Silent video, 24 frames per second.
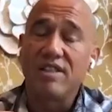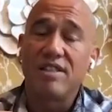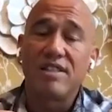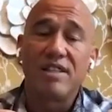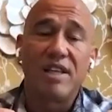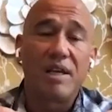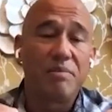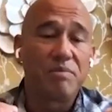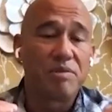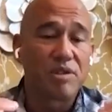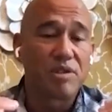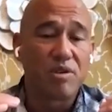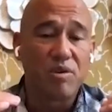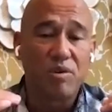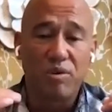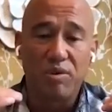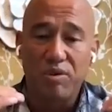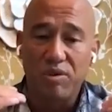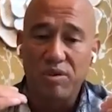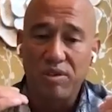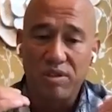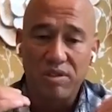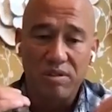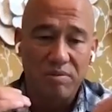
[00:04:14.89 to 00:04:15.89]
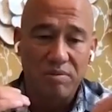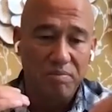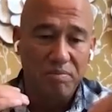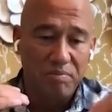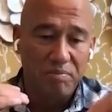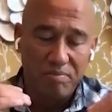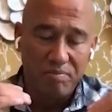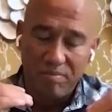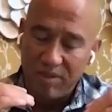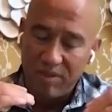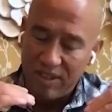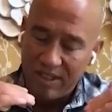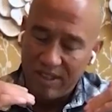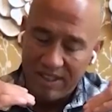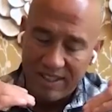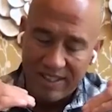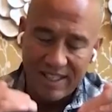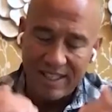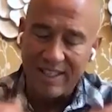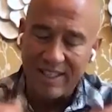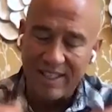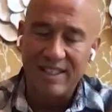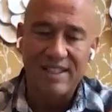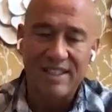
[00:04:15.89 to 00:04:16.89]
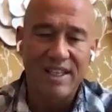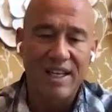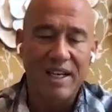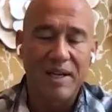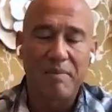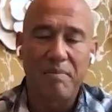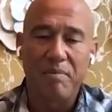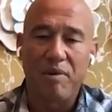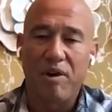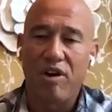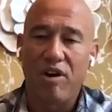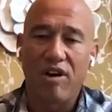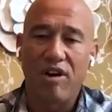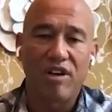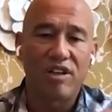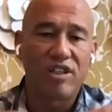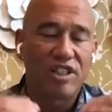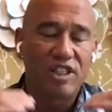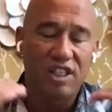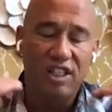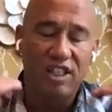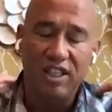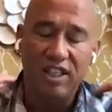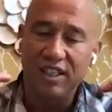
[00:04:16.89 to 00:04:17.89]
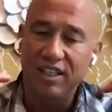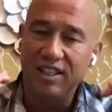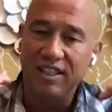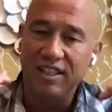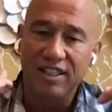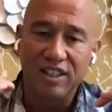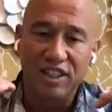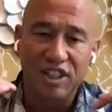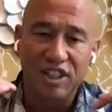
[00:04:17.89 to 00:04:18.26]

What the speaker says: the same schools, did the same hard shit,